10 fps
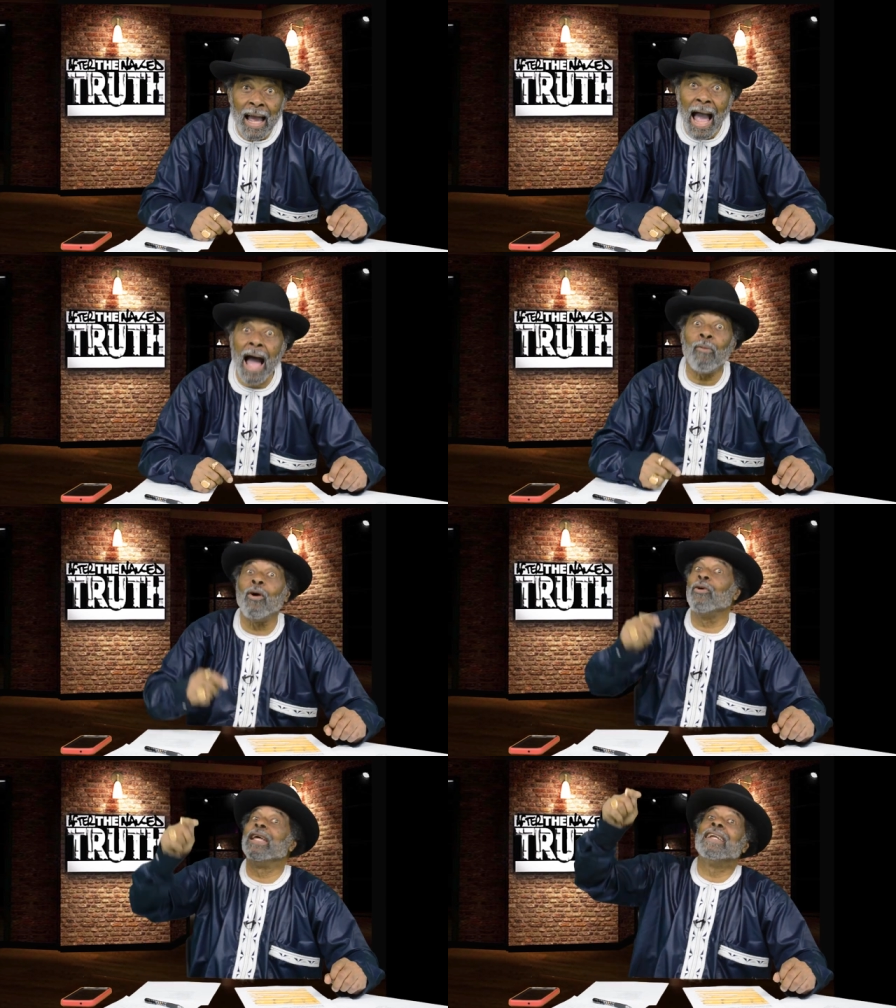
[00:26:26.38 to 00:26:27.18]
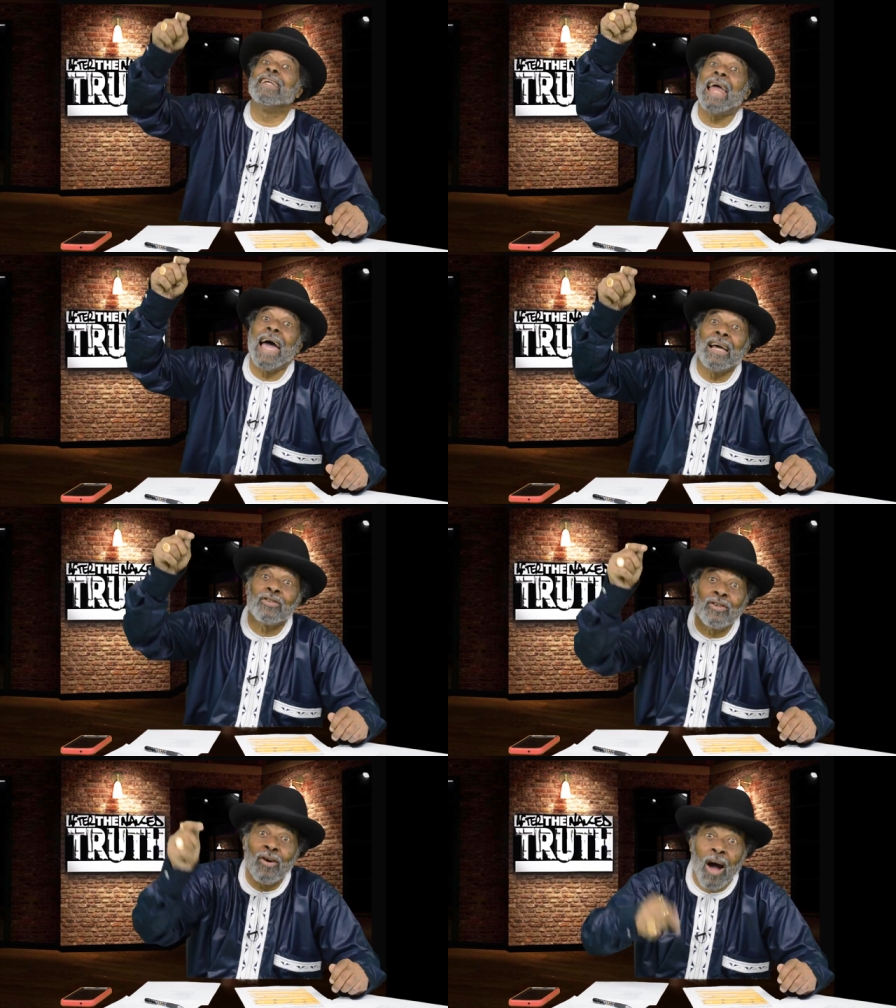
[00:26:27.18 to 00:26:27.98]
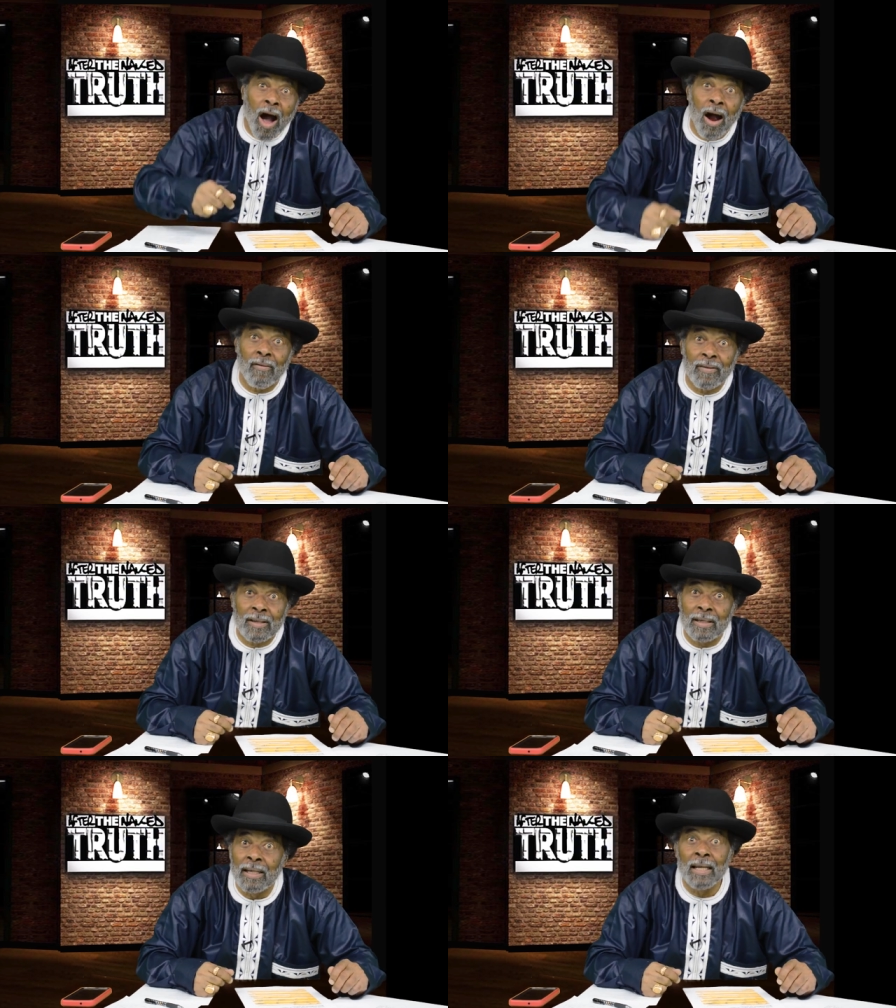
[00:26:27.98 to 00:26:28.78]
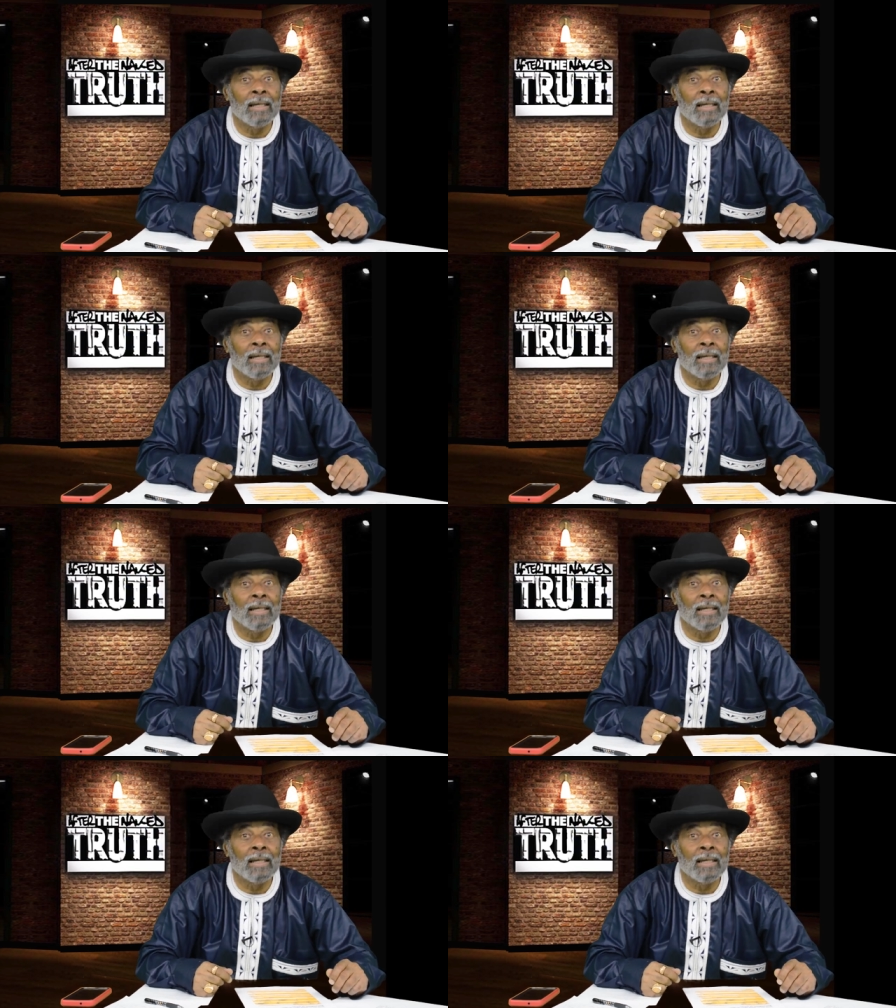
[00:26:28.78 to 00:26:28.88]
I want International Harvester.